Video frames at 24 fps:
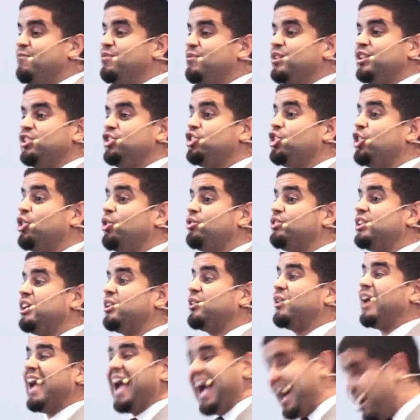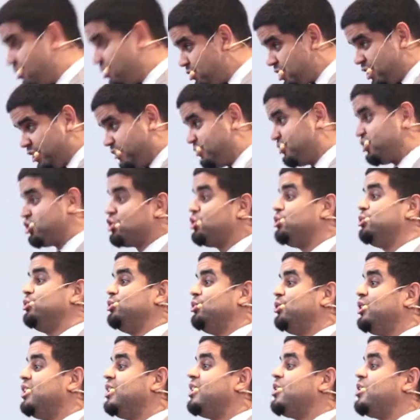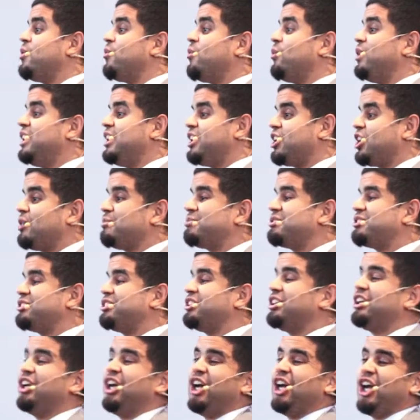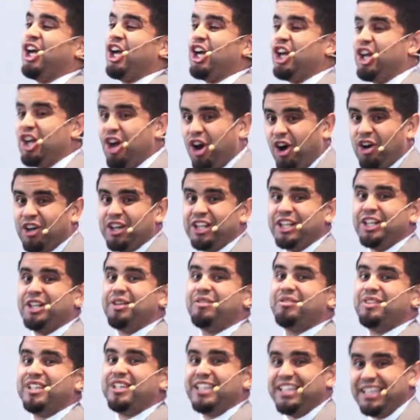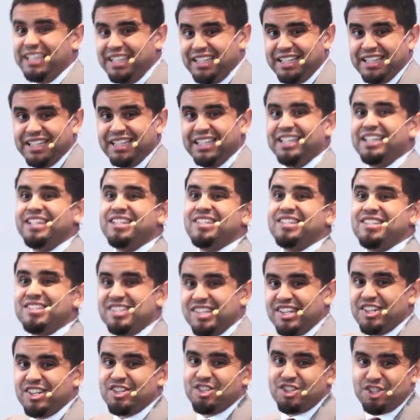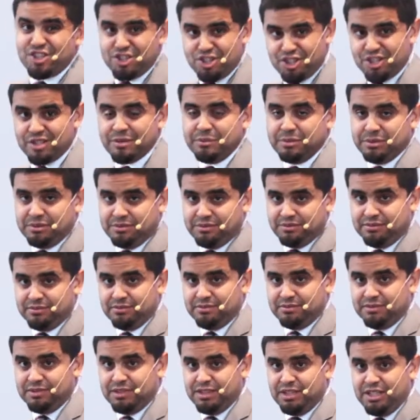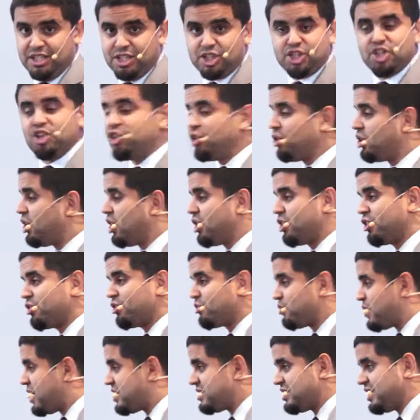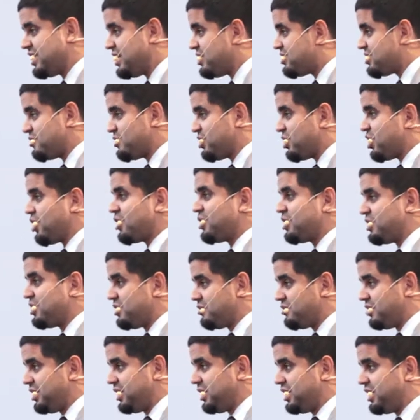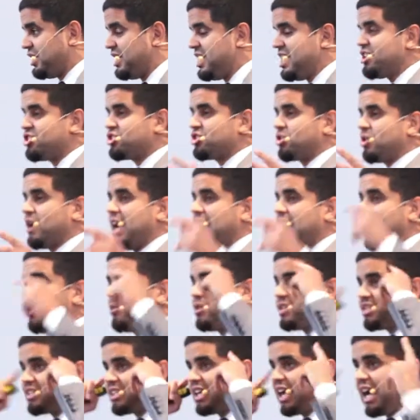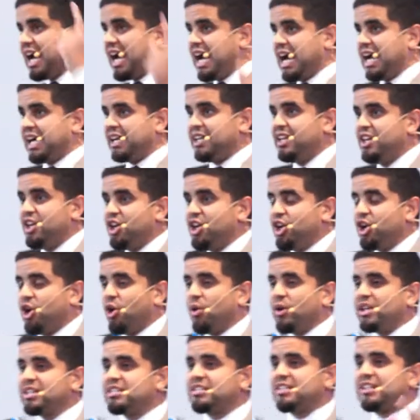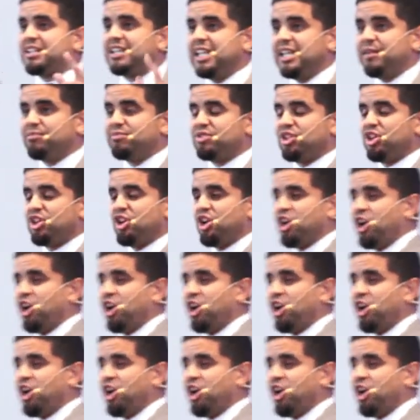even though they're out of tune when it comes to Garden of Eden citizenship. They're no longer residents of the Garden of Eden. So how is God going to keep